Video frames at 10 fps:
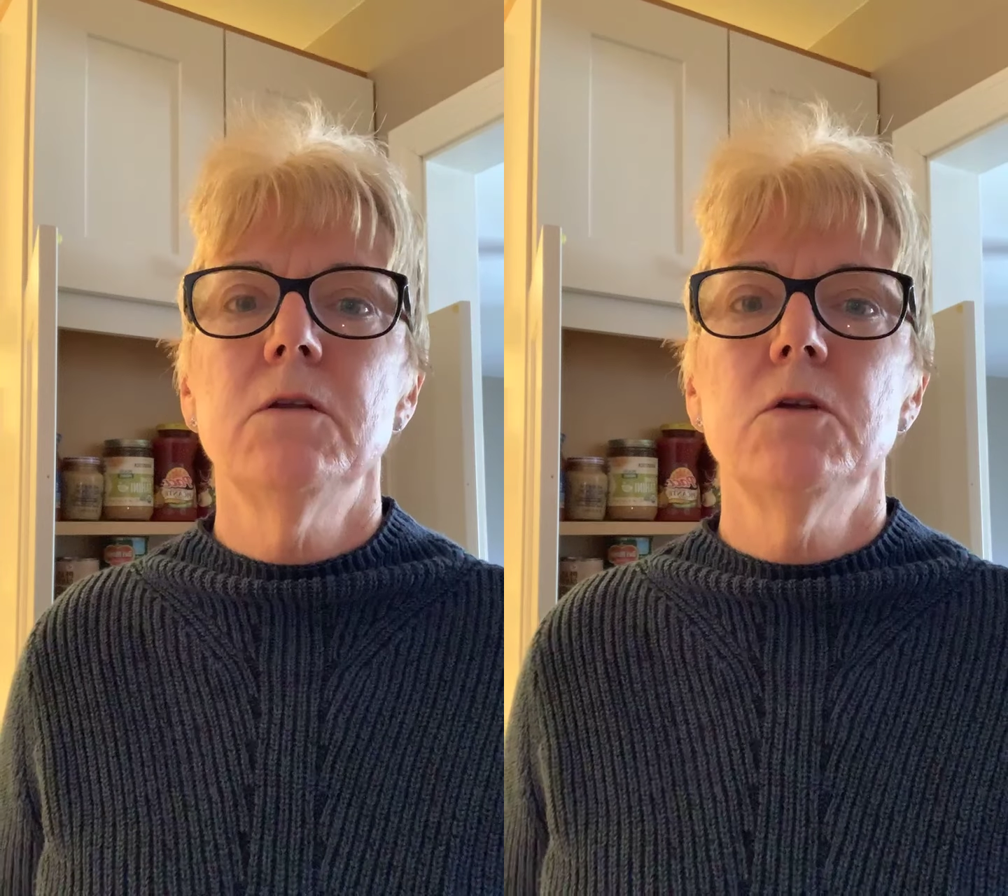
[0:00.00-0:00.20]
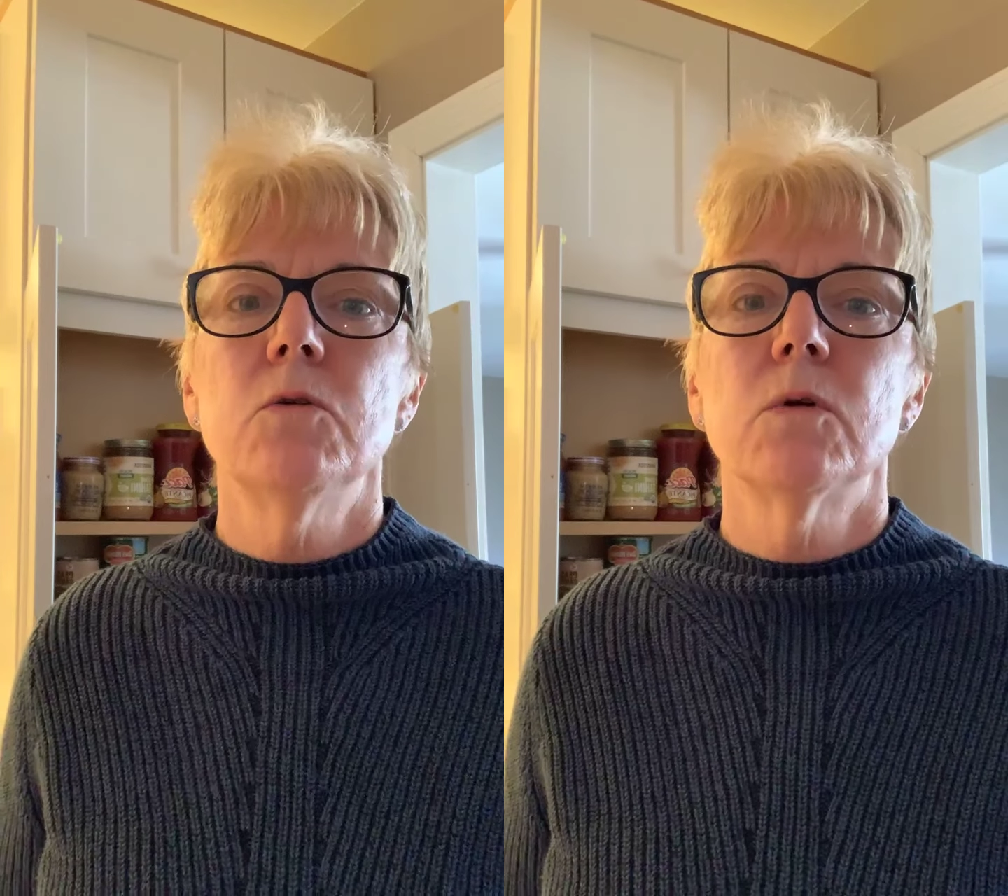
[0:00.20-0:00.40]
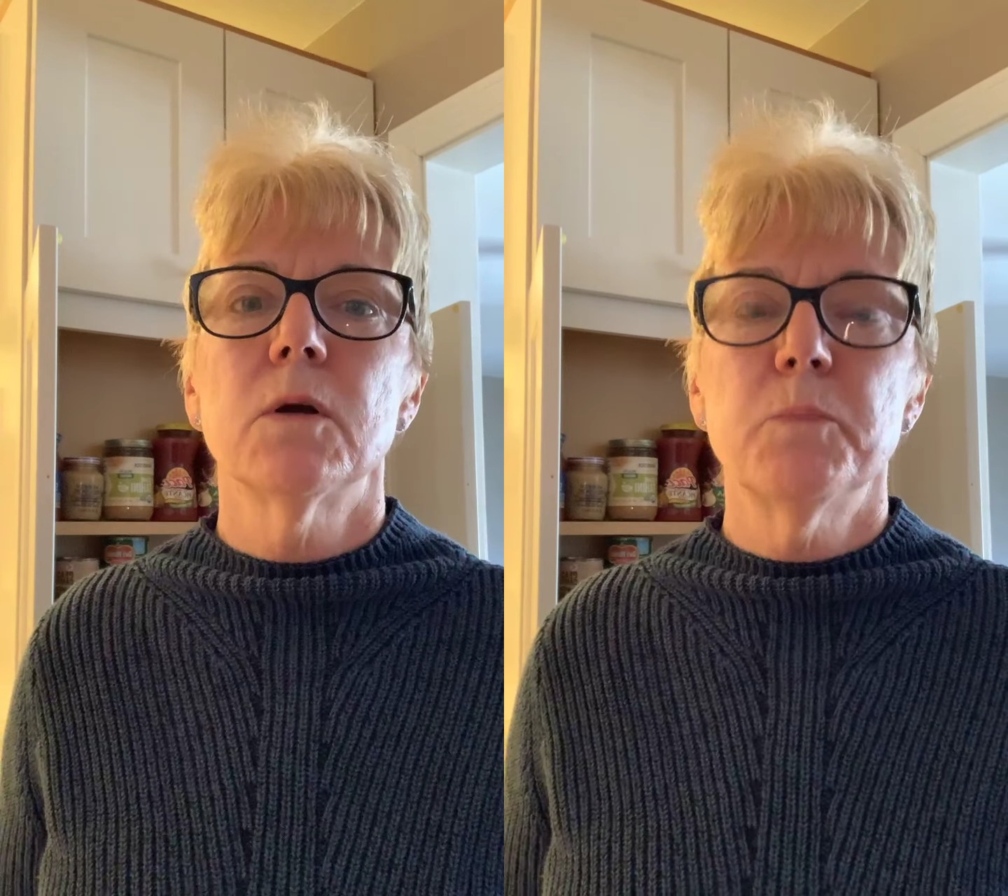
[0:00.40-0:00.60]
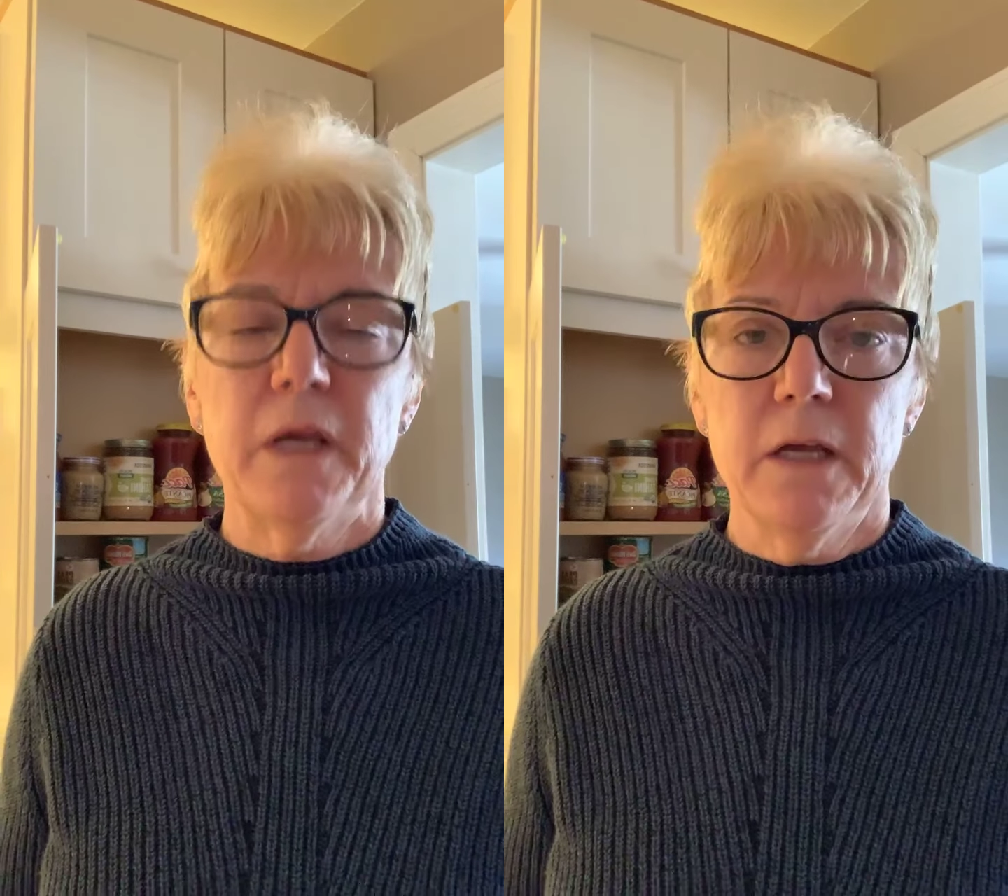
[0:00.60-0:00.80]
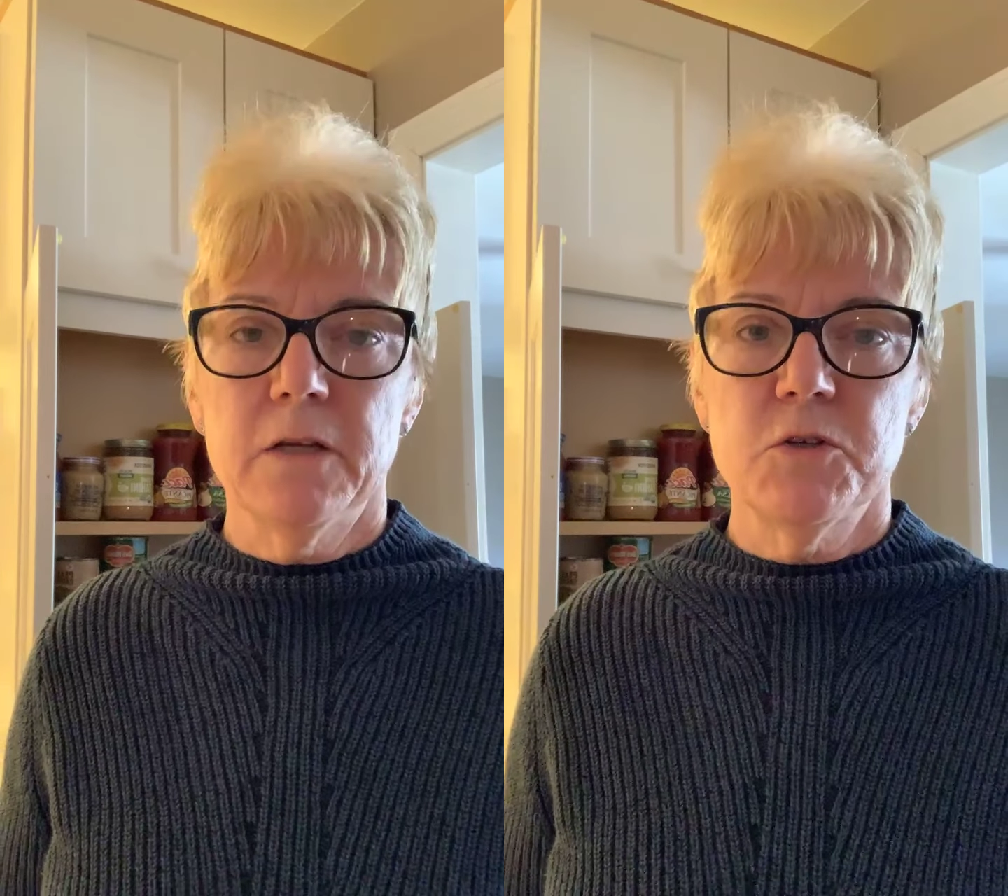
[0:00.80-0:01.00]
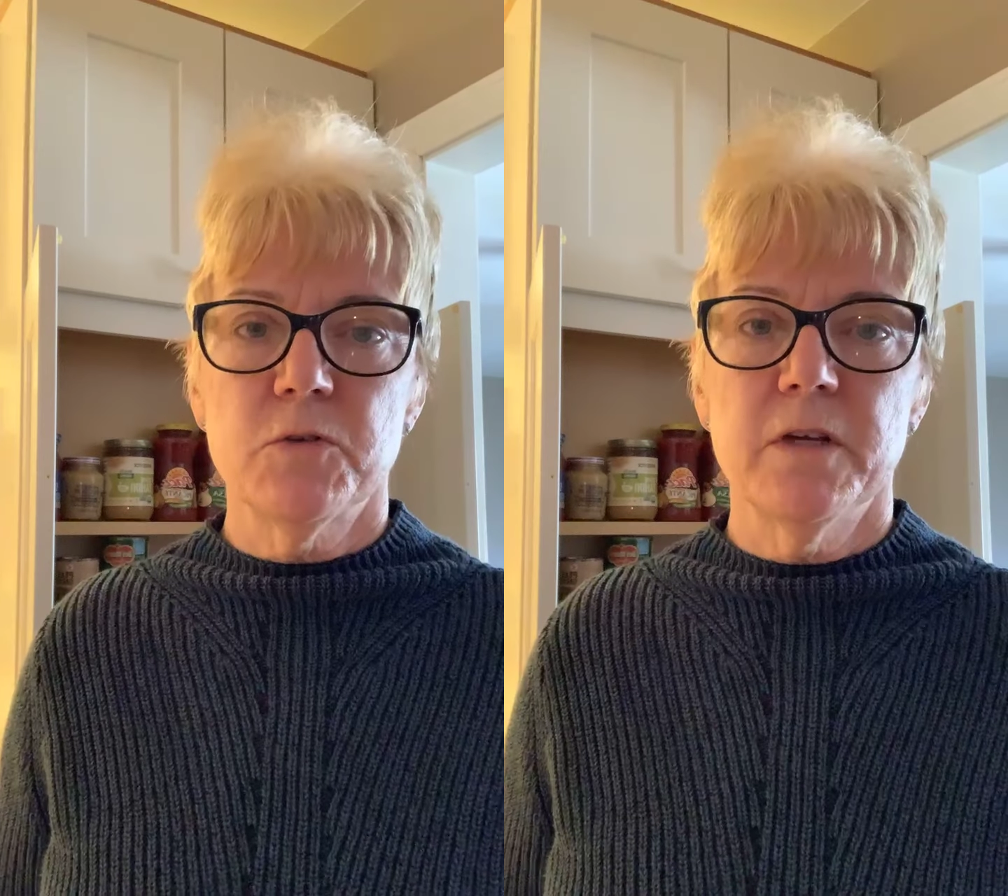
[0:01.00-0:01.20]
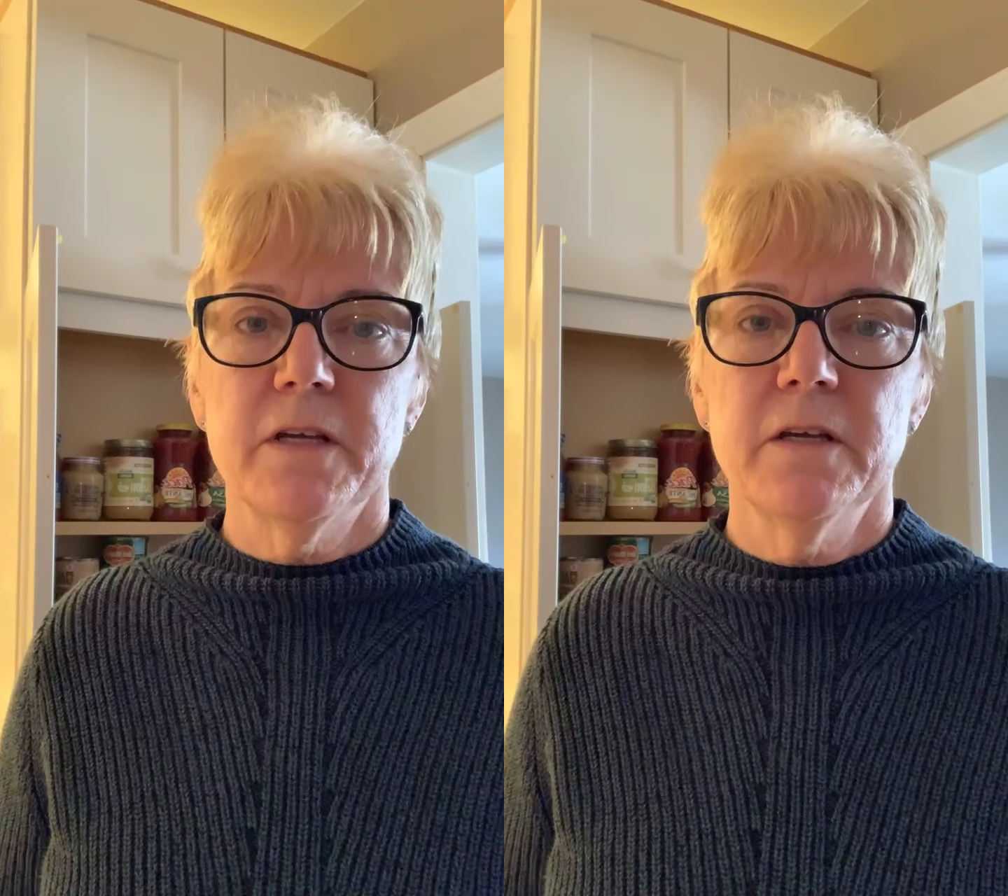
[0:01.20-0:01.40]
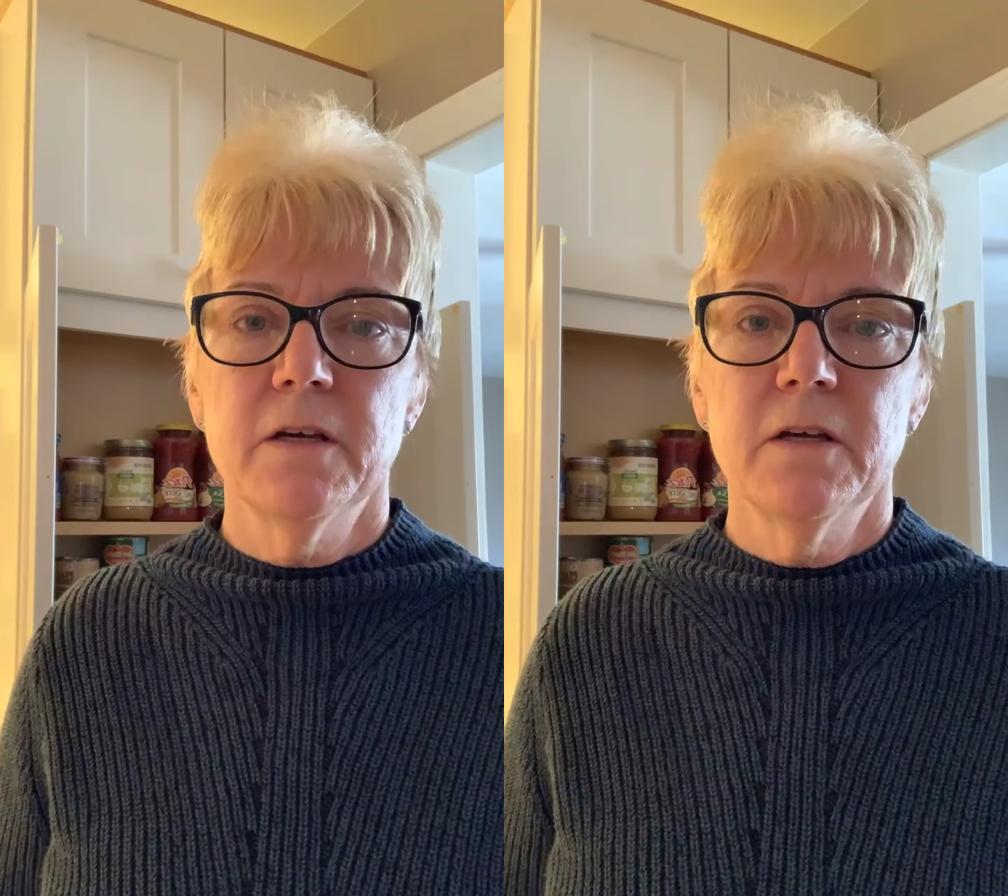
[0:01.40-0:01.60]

your pantry